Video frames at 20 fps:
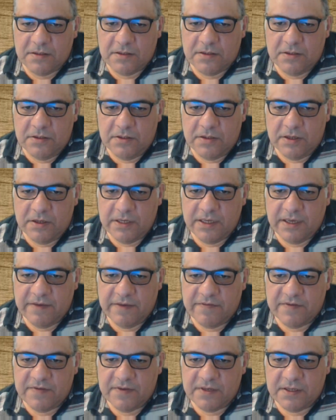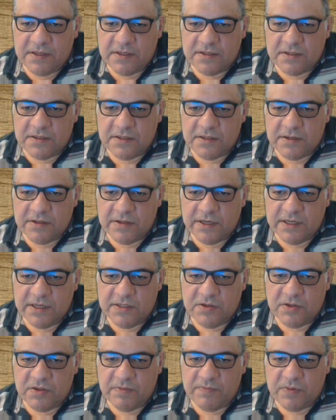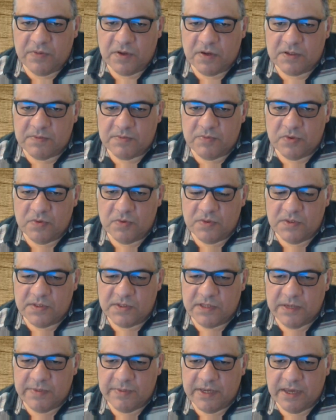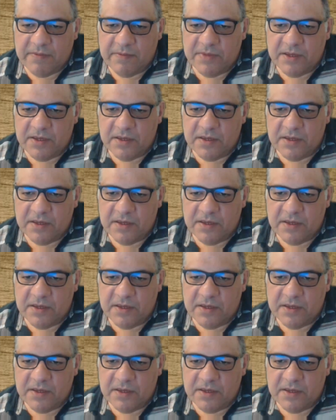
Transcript: Knight f6. Okay, he's got the passed pawns coming at me.